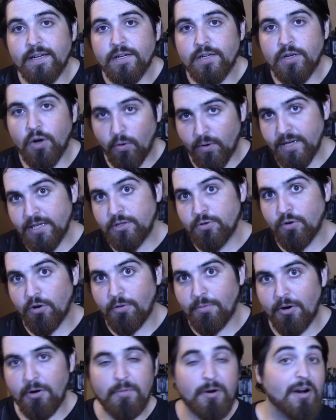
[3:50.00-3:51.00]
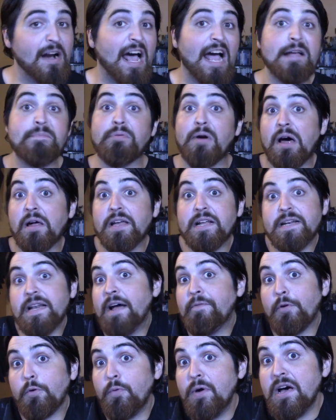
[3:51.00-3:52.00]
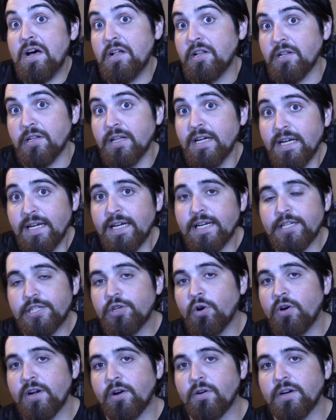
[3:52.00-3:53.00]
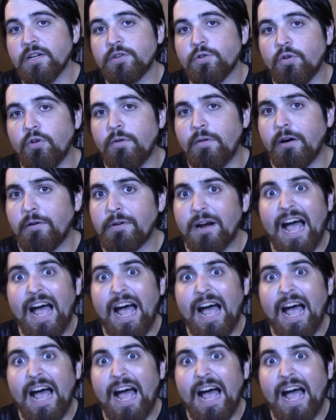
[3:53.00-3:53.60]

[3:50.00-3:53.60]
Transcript: going to a Walmart. I probably never will enjoy going to a Walmart.